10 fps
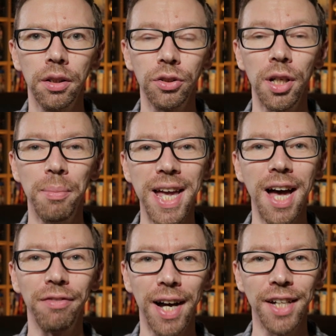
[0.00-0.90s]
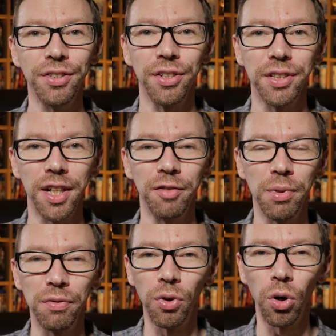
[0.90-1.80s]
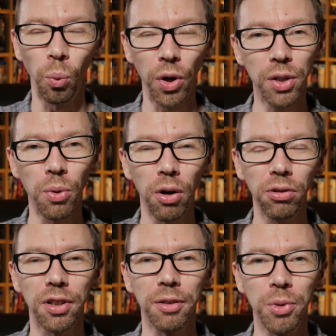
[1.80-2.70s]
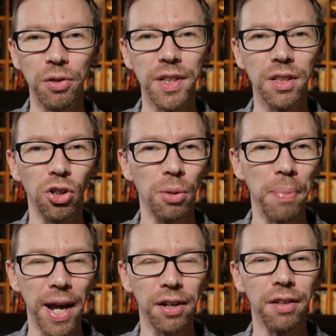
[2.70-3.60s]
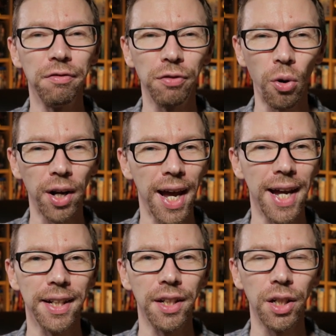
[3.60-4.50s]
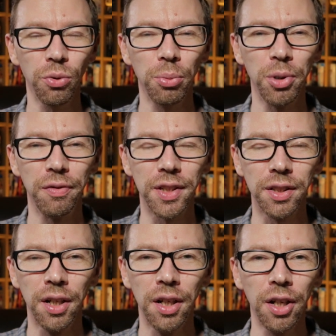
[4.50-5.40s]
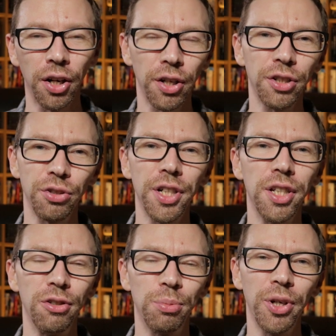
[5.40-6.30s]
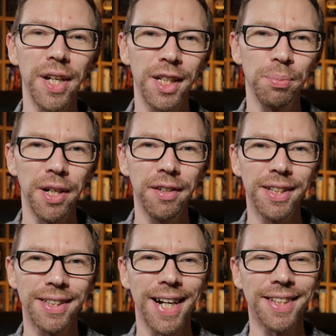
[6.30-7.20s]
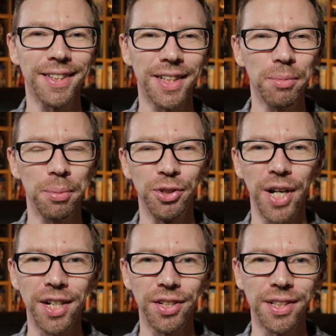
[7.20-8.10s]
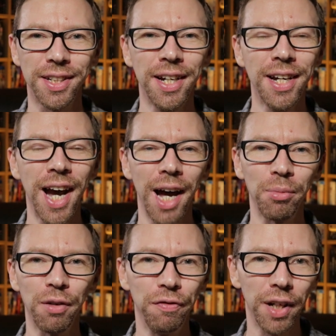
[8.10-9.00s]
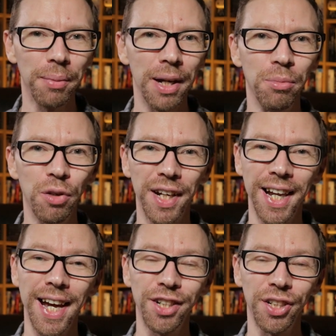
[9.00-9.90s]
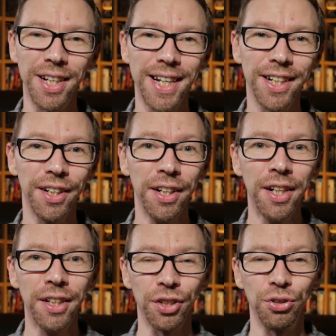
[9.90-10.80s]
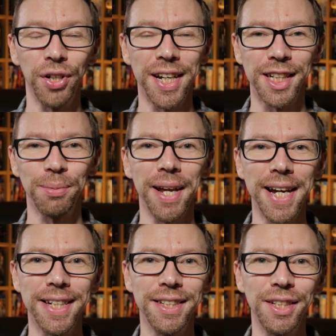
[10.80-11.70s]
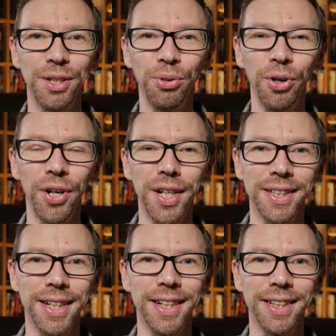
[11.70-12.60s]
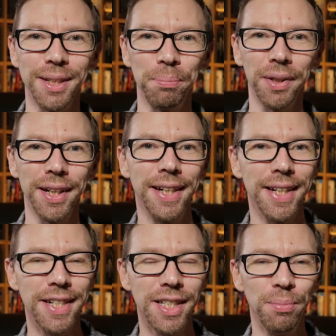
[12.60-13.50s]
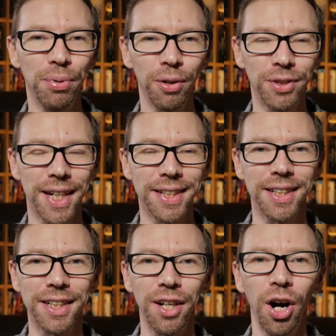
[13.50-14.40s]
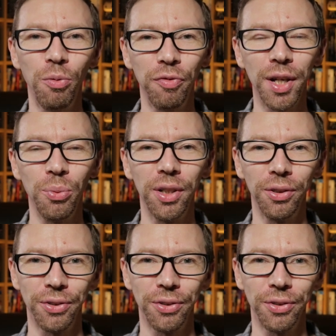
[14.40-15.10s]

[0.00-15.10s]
So you may have asked yourself before, why do older movies look better in 4K than newer movies? I'm going to try and use my experience as a cinema projectionist and my film and movie collection here to try and explain this to you guys in a simple and easy process that you hopefully will